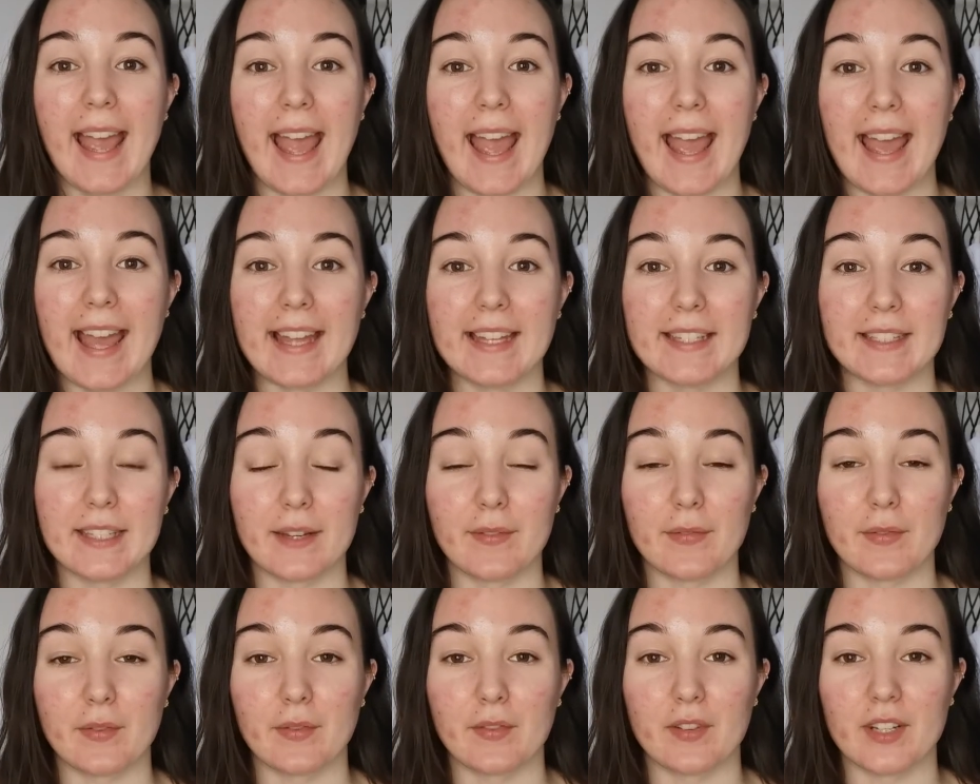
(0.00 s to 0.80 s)
And
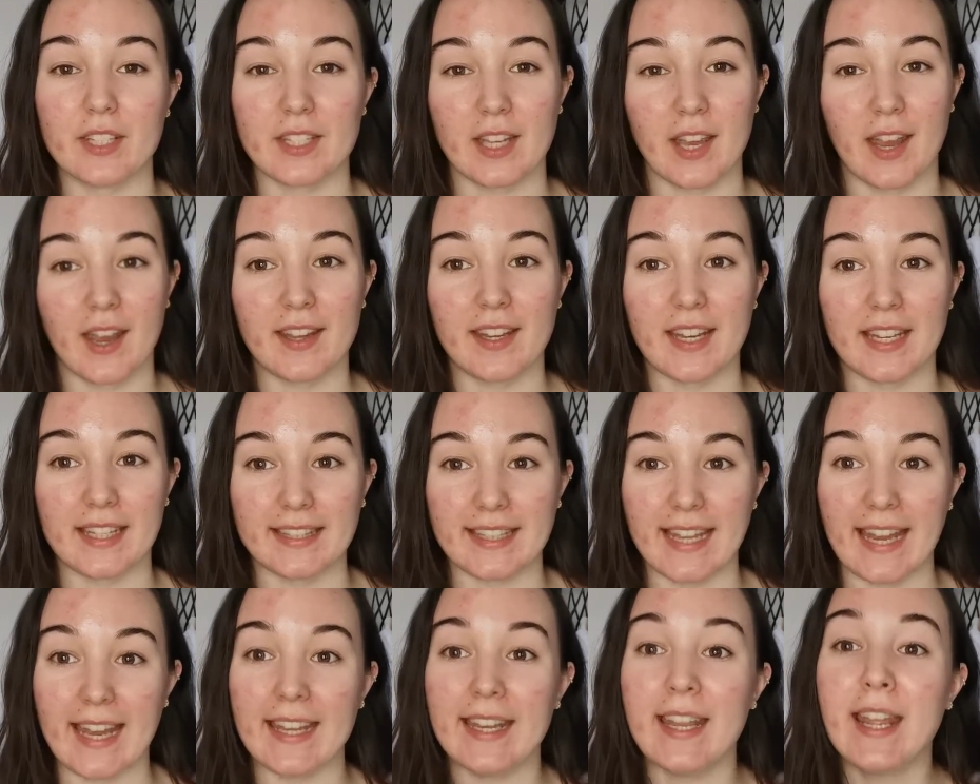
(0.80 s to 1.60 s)
if you're
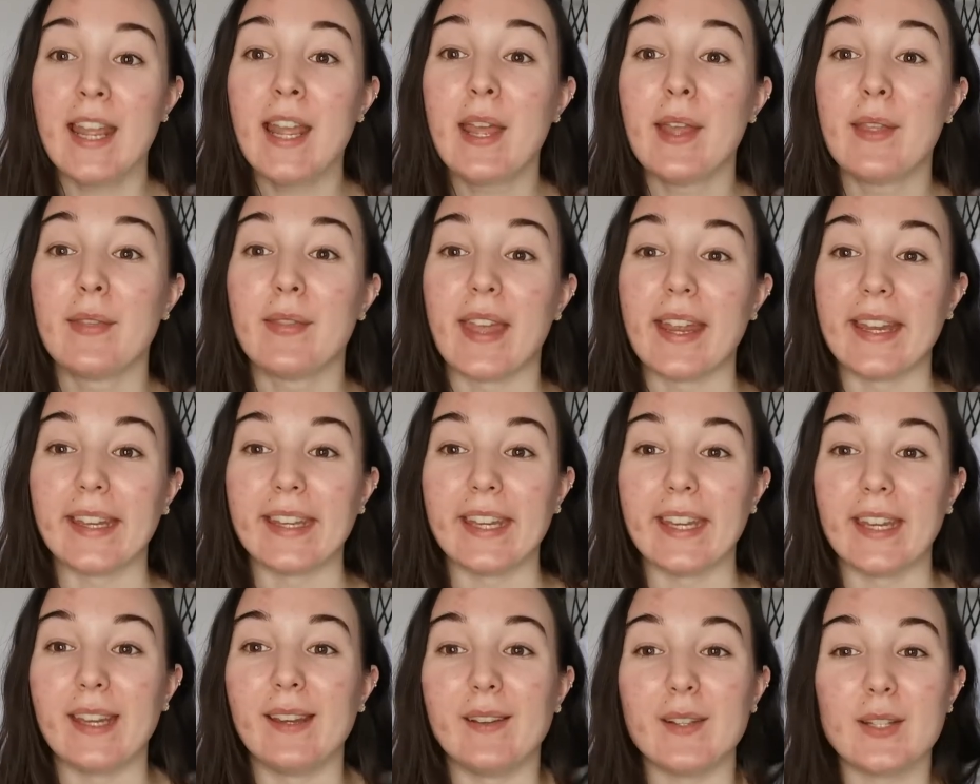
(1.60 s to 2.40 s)
returning, then
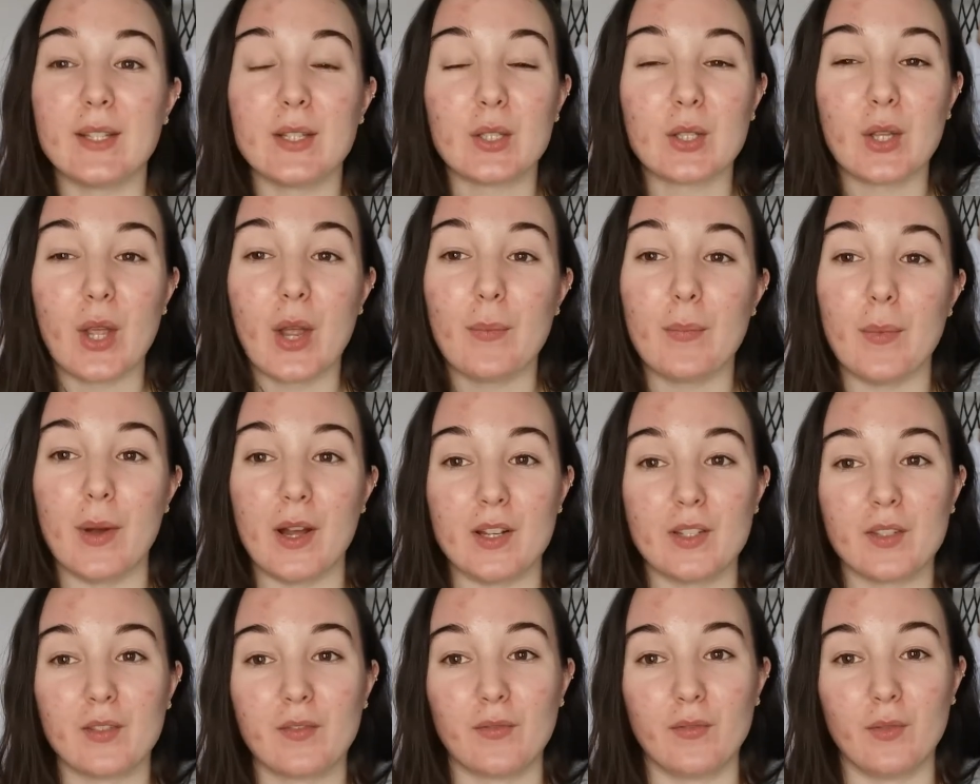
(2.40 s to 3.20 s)
thank you so
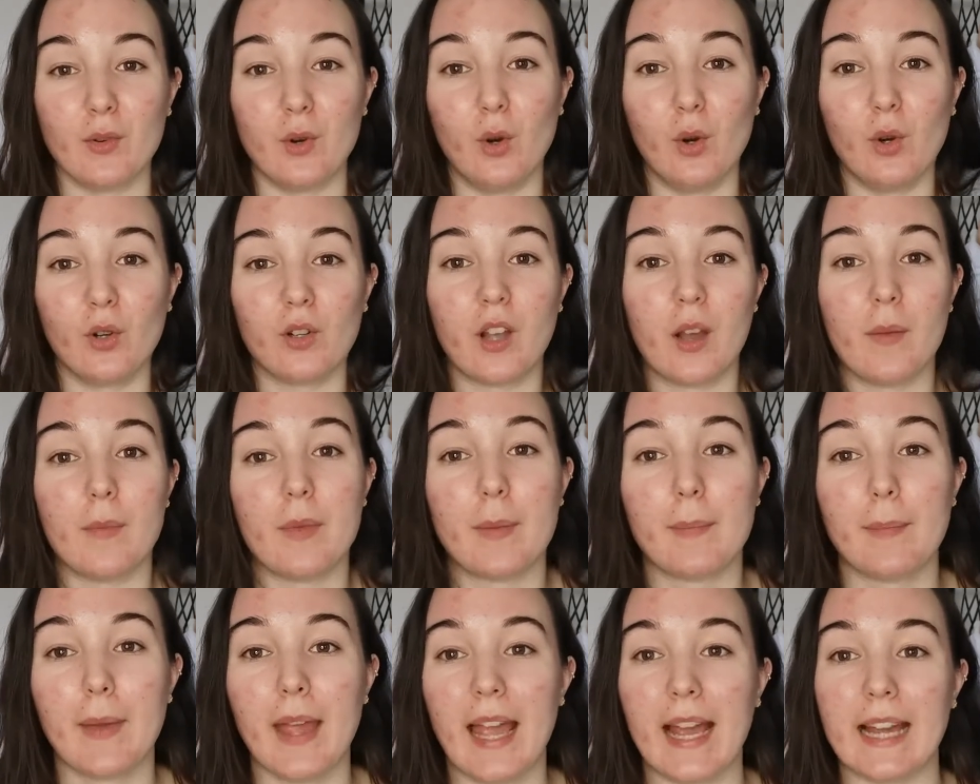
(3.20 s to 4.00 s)
much for
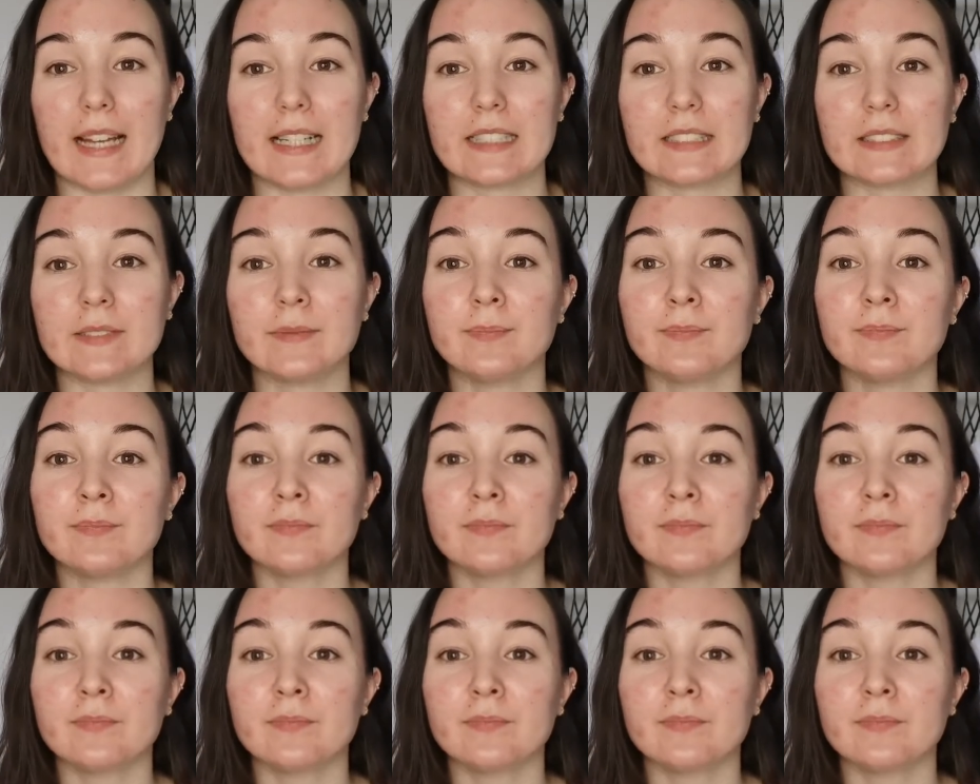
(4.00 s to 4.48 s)
coming back.